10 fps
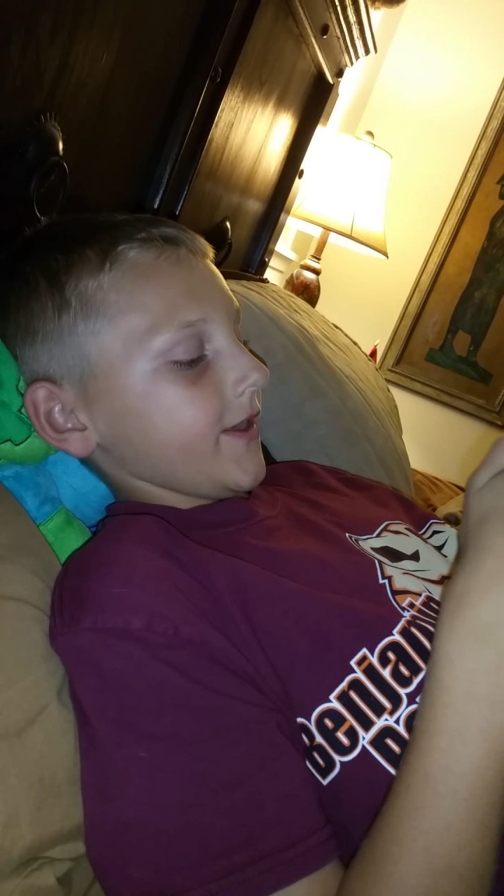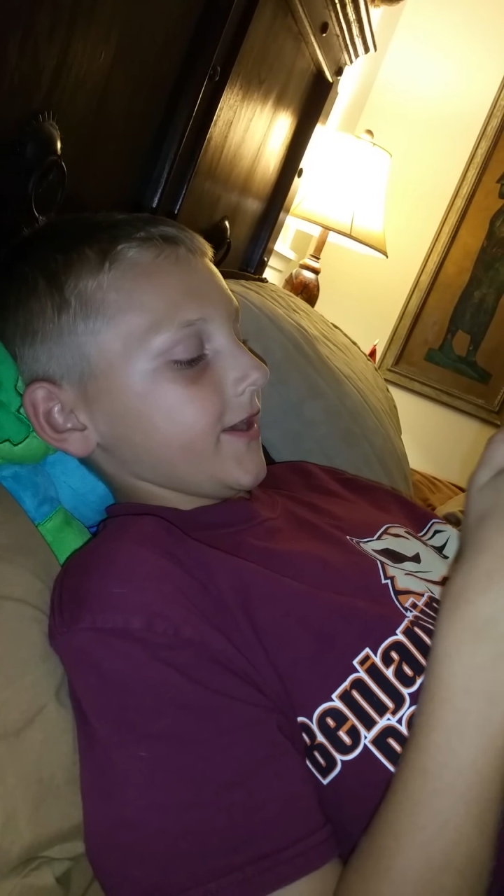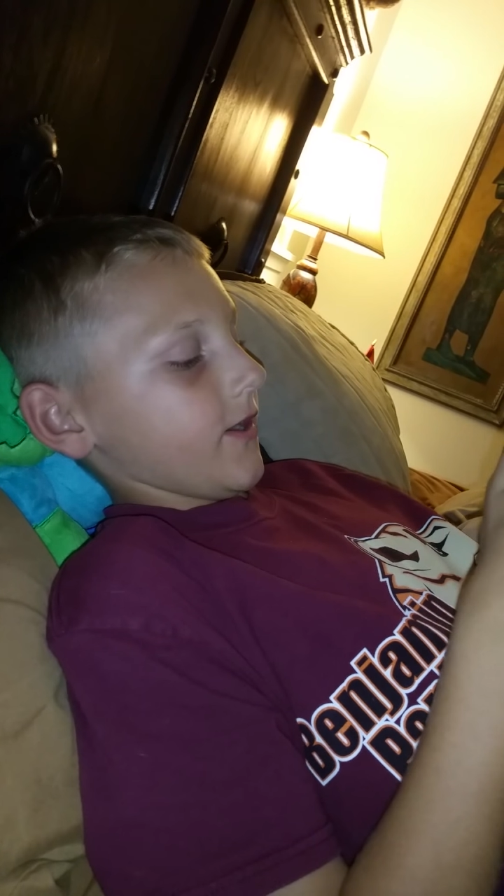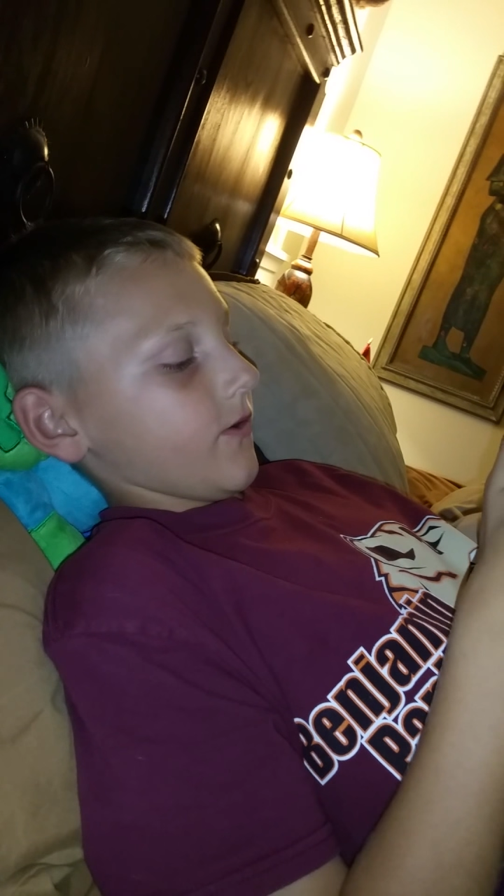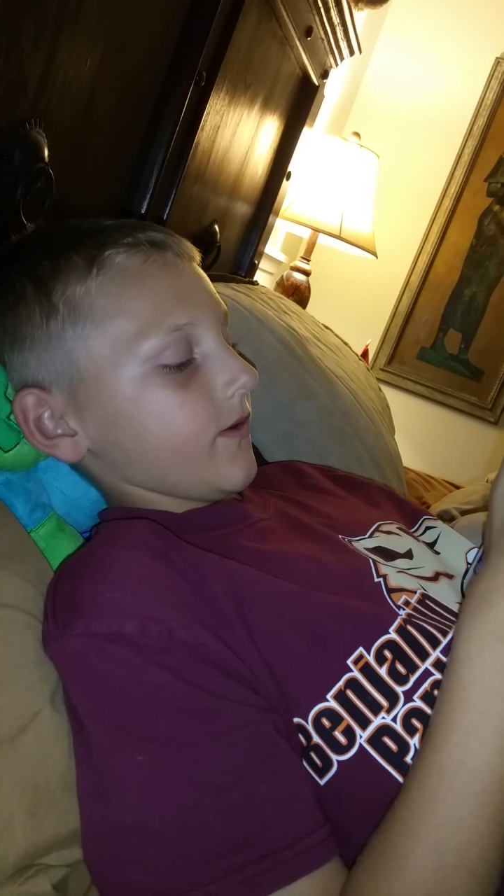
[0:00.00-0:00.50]

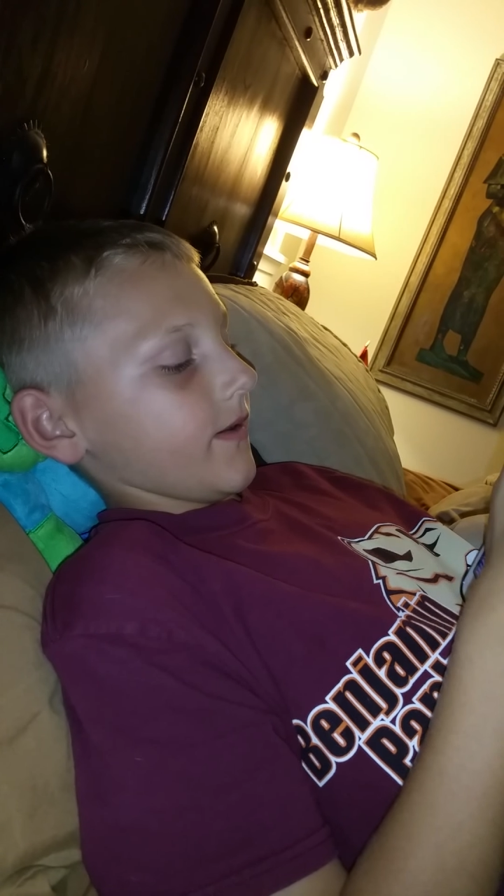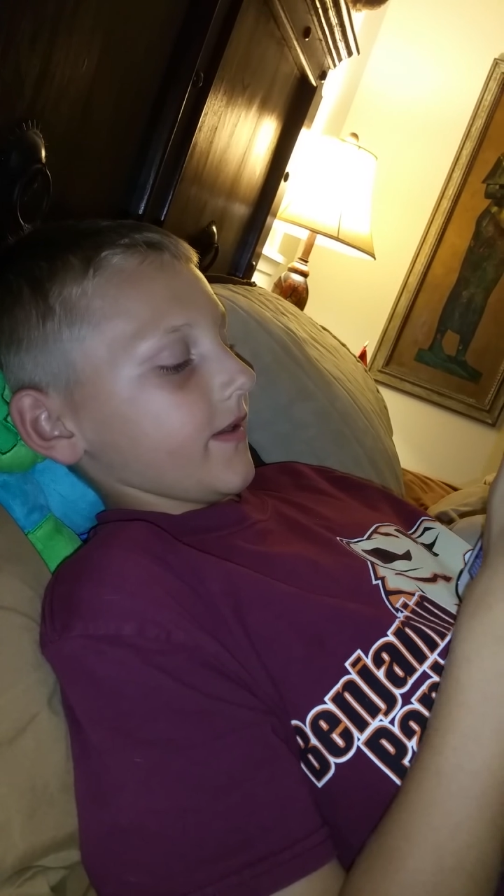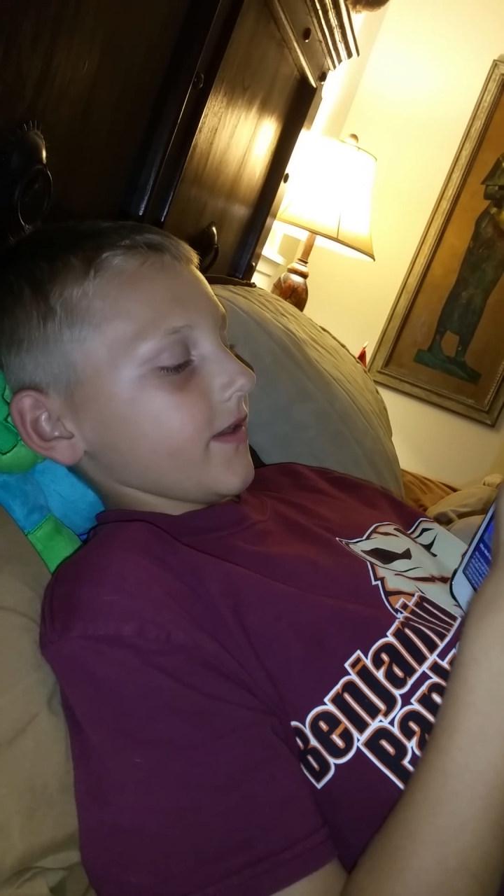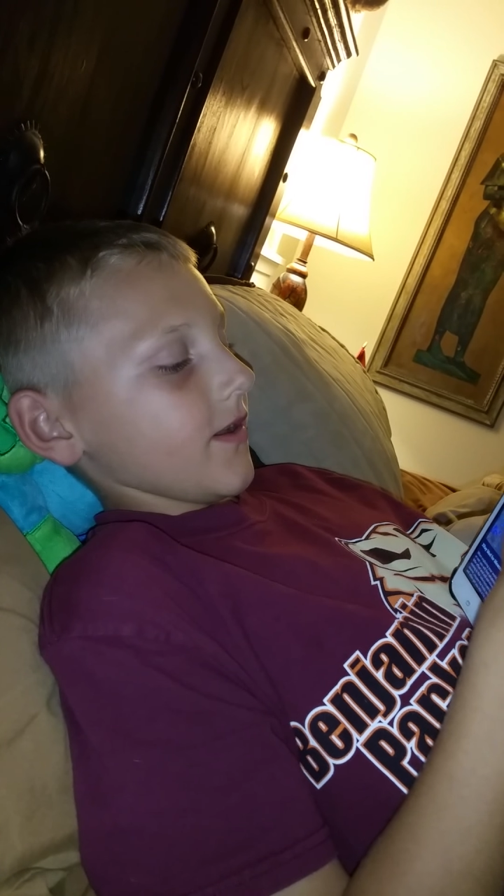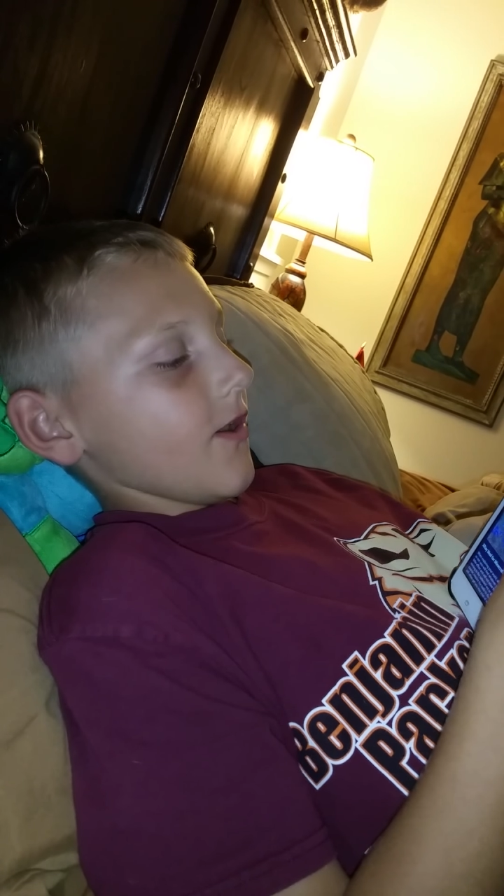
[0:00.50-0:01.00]
Yeah.
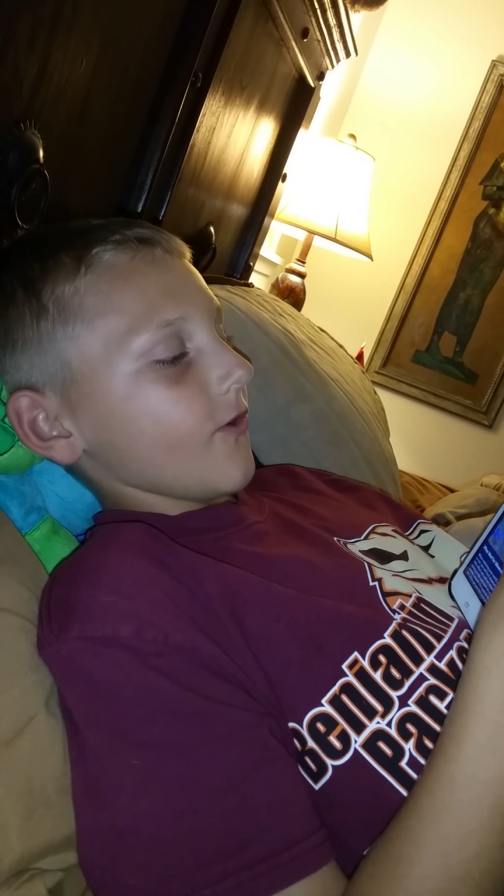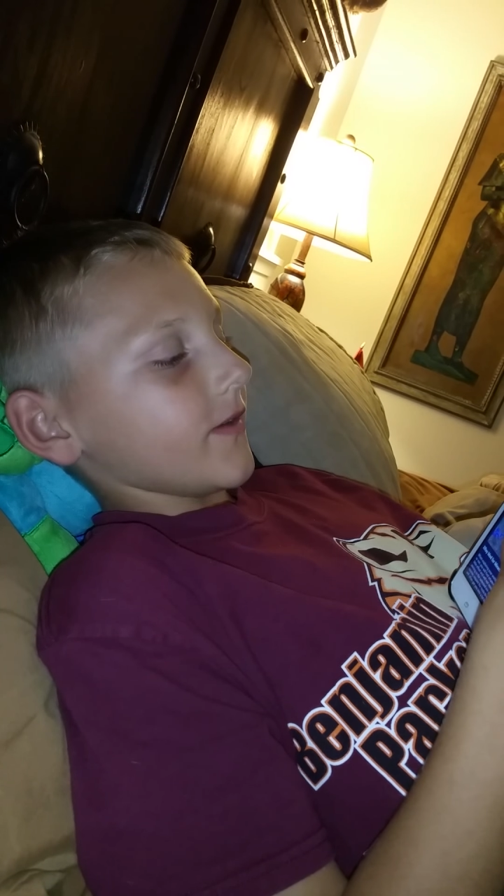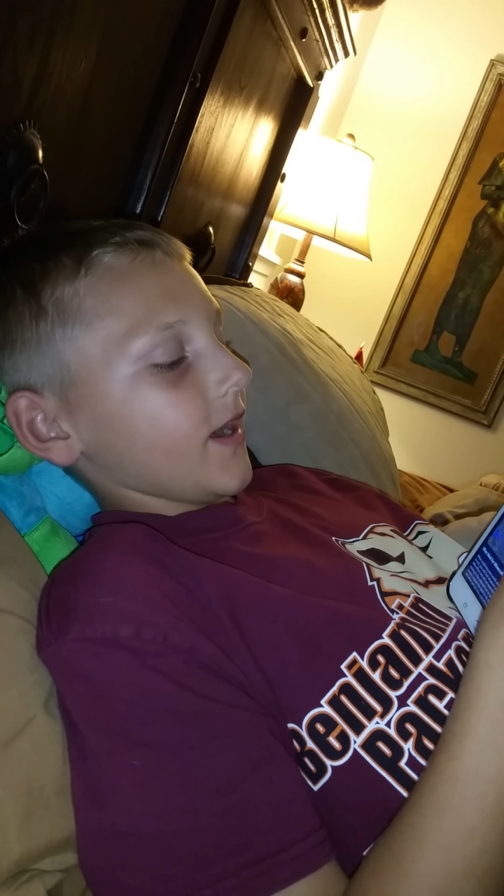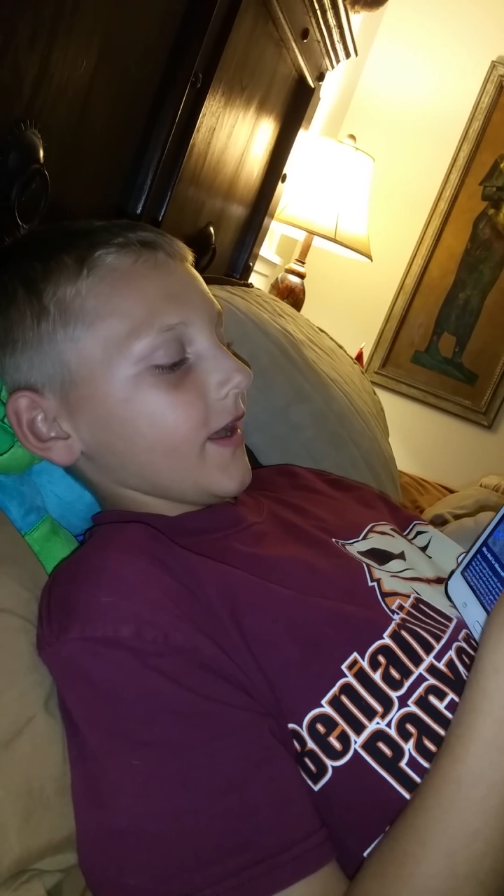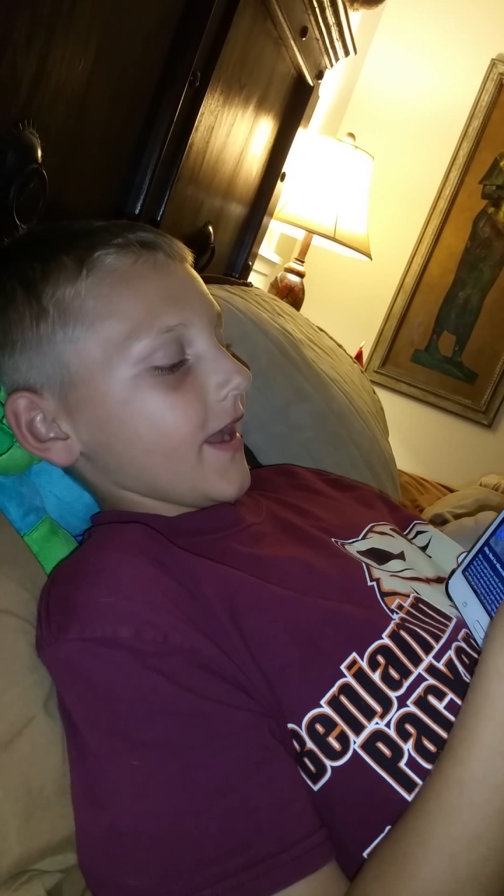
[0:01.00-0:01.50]

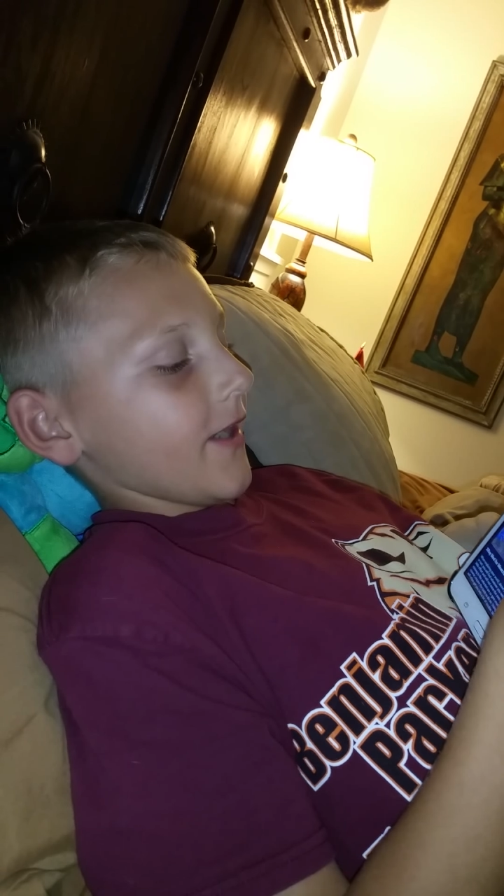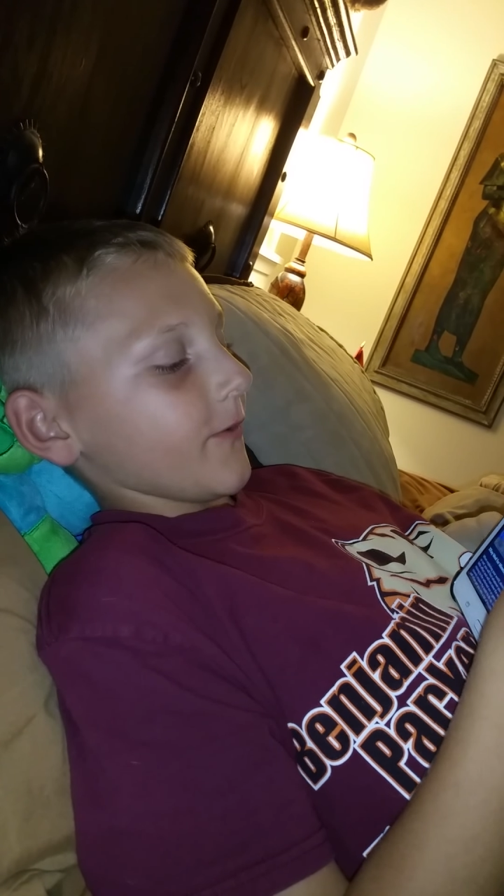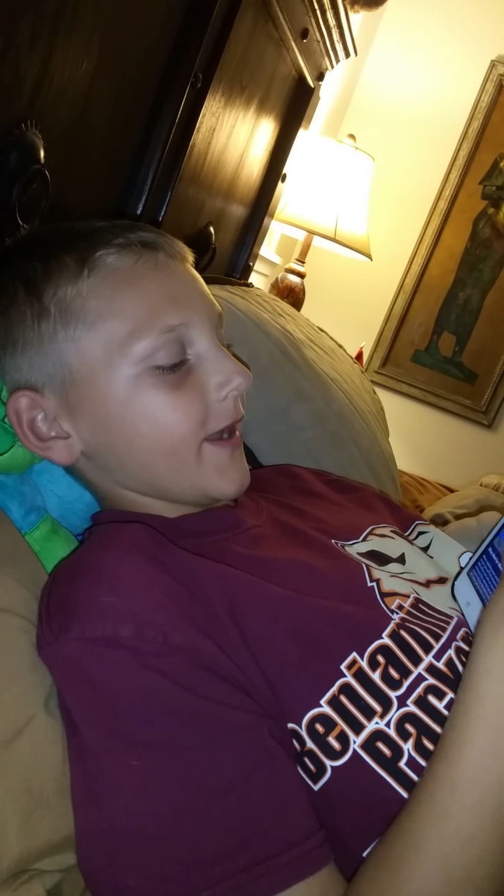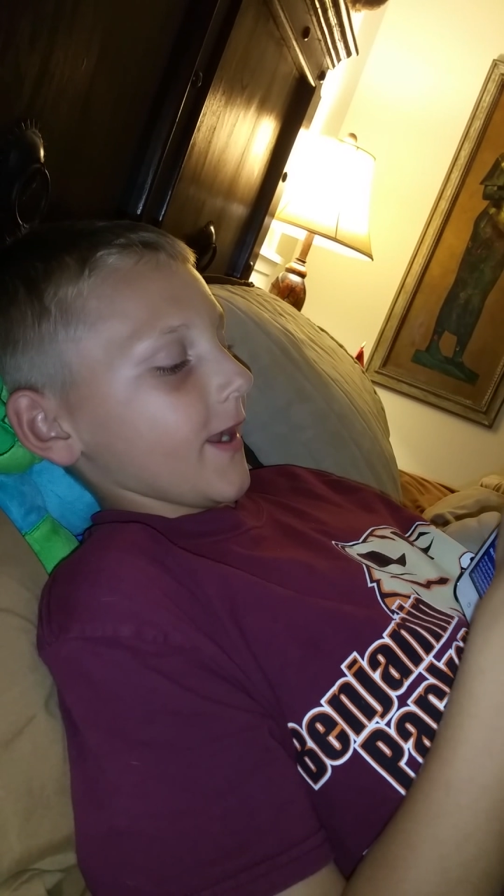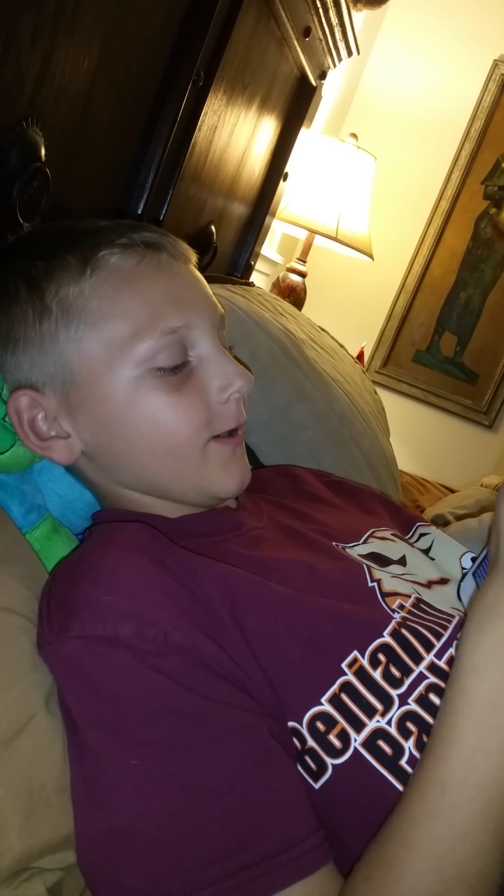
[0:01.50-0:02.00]
Okay, I
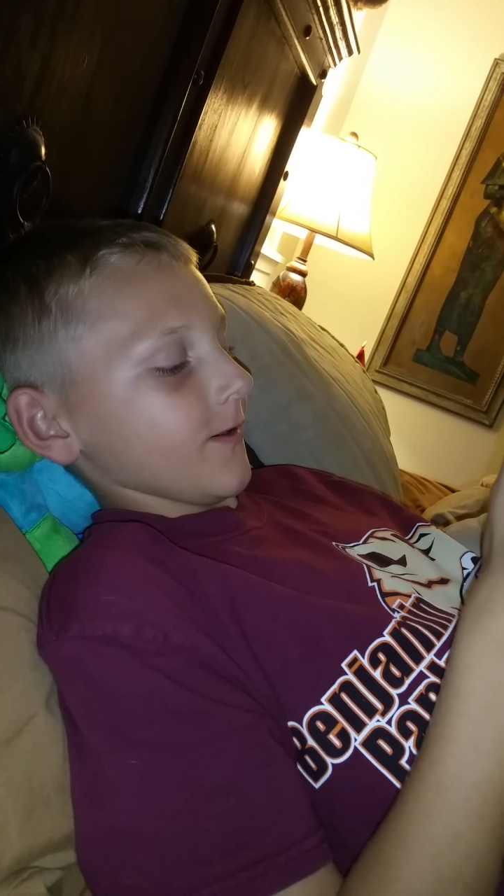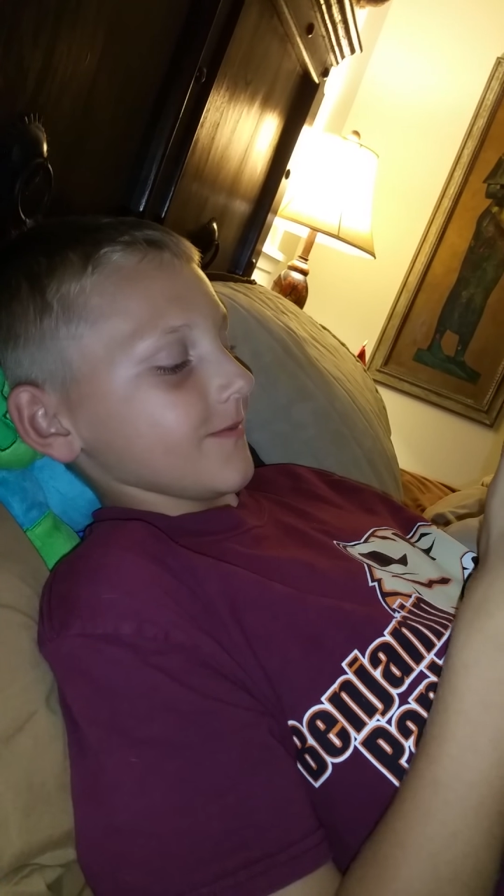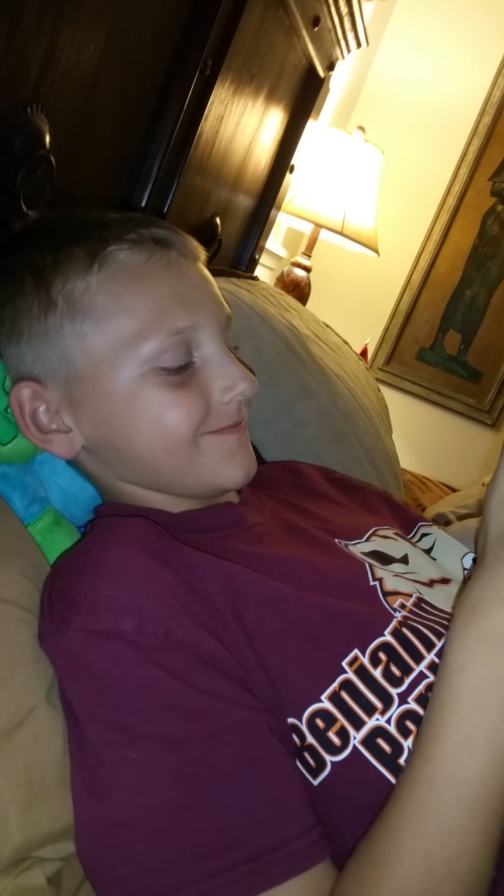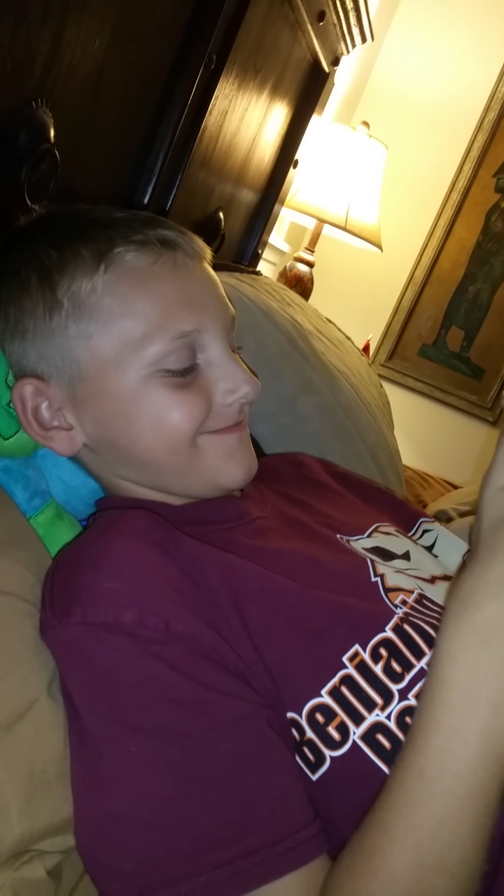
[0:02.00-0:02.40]
don't care.